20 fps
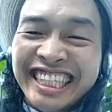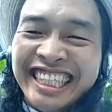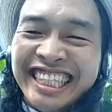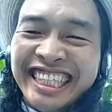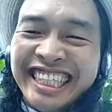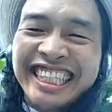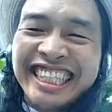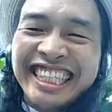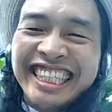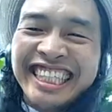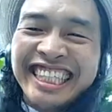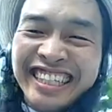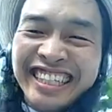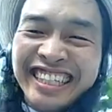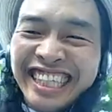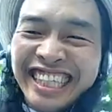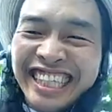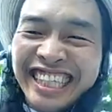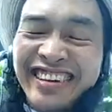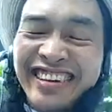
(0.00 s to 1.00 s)
where in
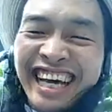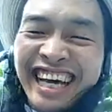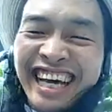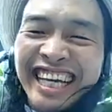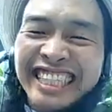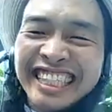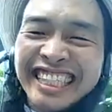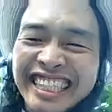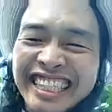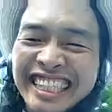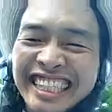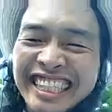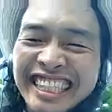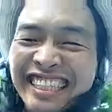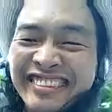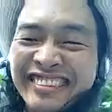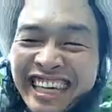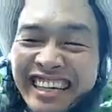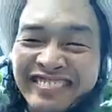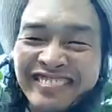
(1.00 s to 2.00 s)
the past it
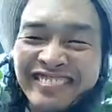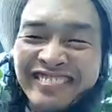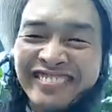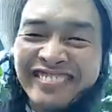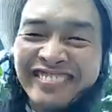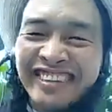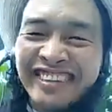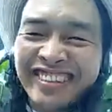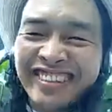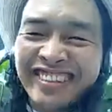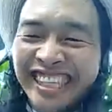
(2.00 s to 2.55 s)
would have involved